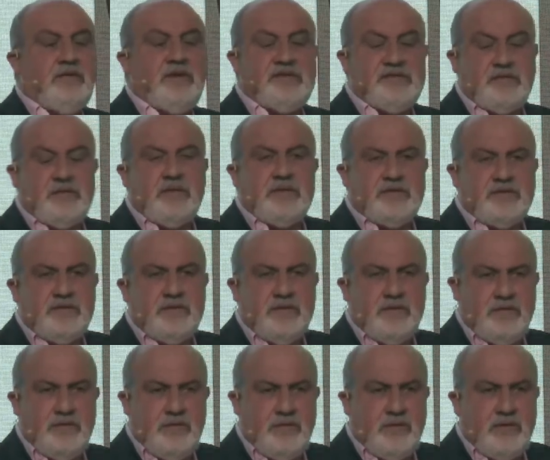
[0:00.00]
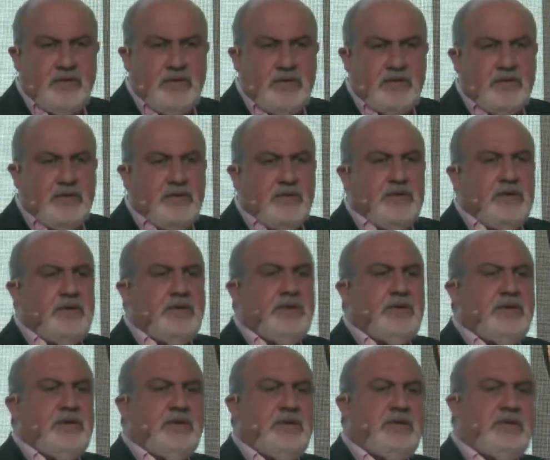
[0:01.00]
restaurant in New York
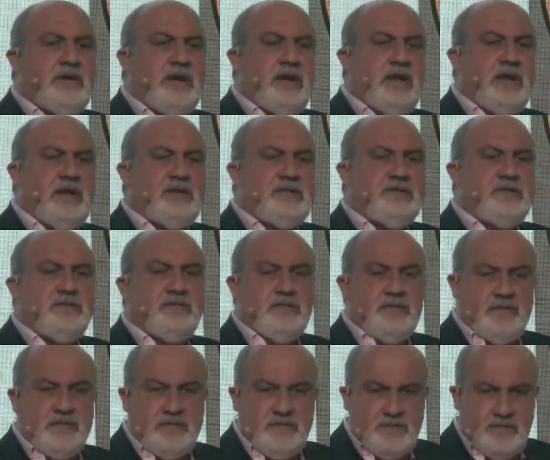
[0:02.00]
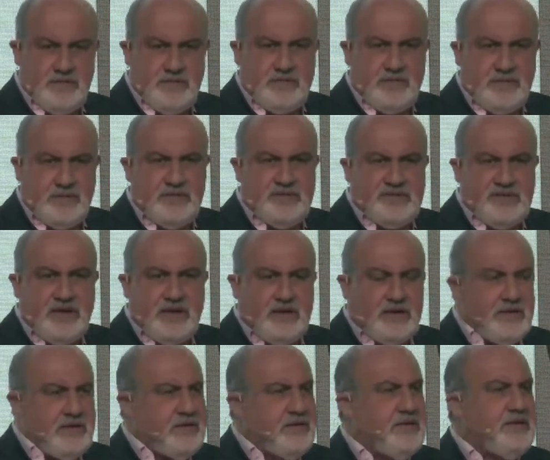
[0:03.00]
that has
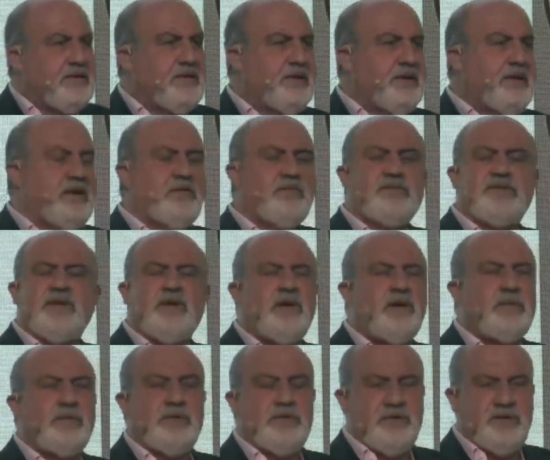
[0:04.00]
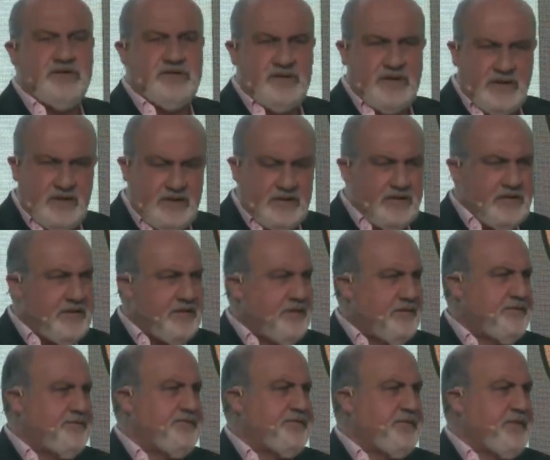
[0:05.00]
cheesecake, and it was a horrible cheesecake.
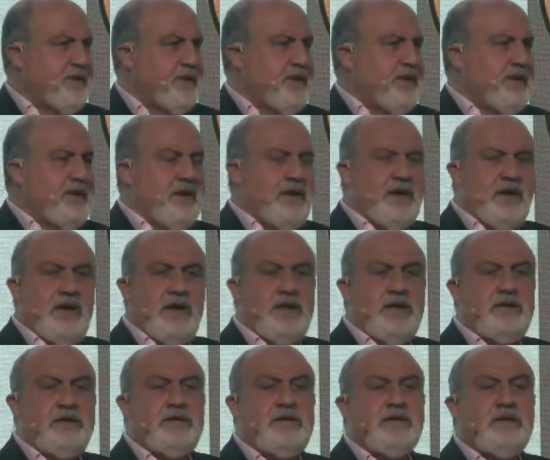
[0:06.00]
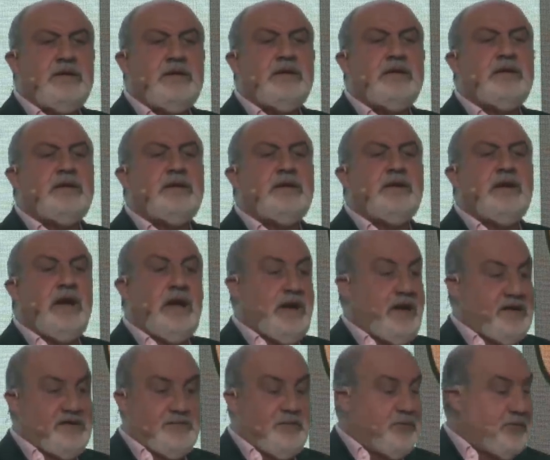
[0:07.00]
And
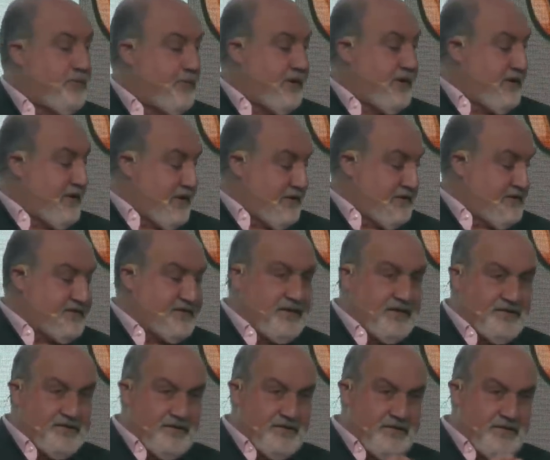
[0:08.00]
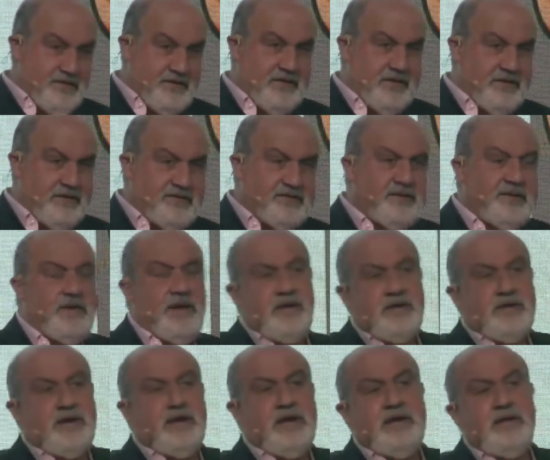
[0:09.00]
I spoke about it, I discussed it in Skin in
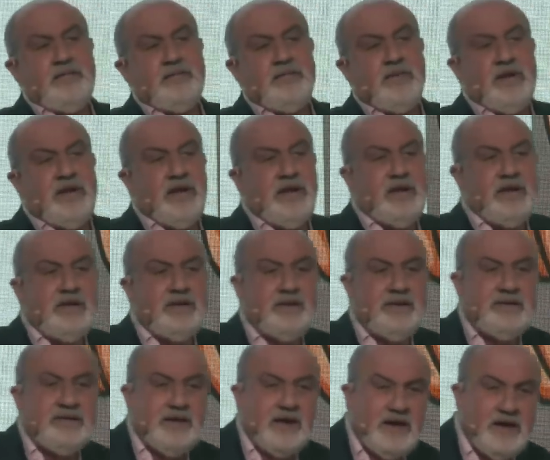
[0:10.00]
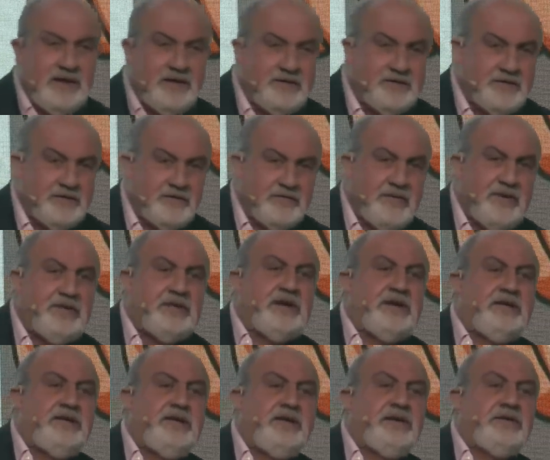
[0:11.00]
the Game, and it had the great
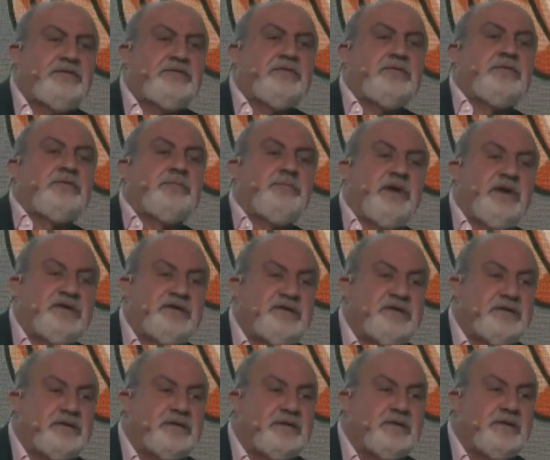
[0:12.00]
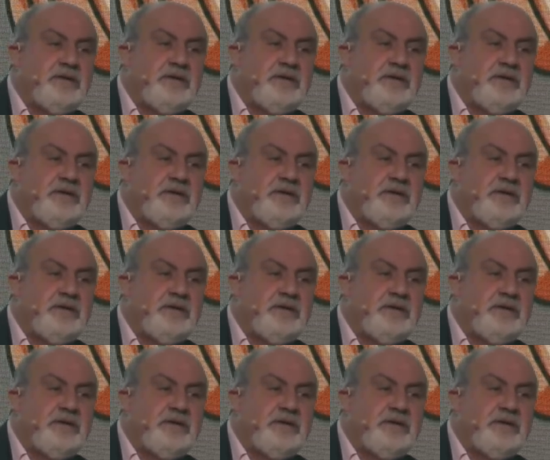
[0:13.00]
idea to go bust